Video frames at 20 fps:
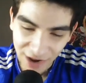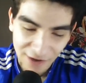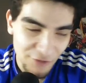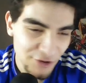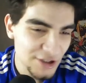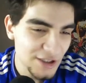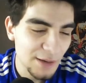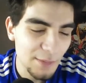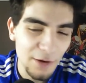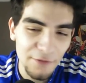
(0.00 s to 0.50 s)
every
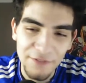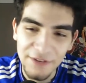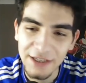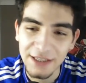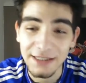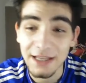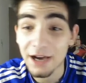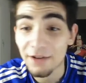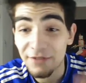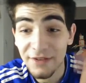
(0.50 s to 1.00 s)
time I think
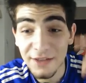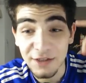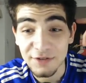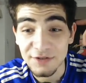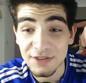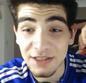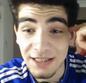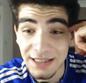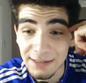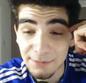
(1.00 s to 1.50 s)
of that, I think of
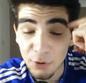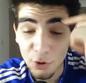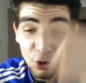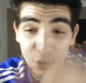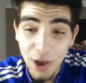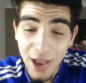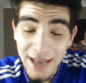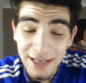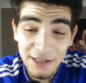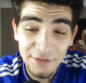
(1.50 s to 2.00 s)
Saliba.
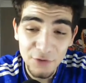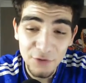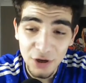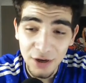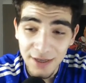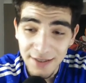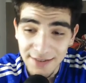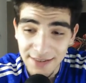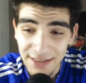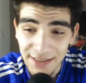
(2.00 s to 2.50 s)
Any of you
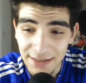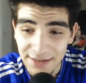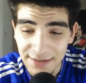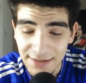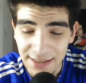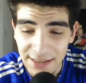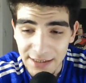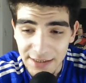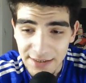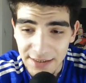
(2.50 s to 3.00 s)
guys seen
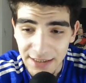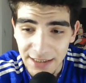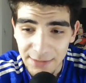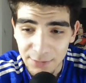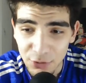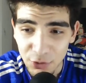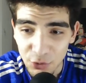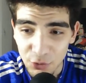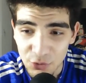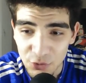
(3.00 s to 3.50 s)
the
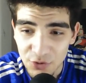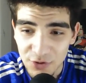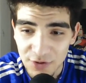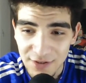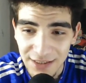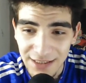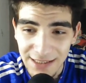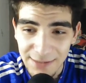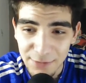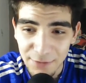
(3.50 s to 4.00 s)
Saliba news?
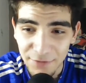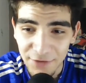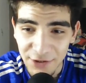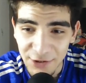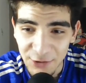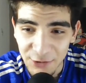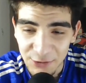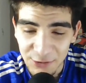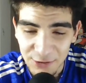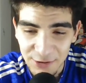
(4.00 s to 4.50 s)
Saliba
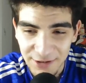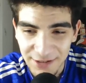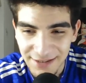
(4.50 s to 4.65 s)
video?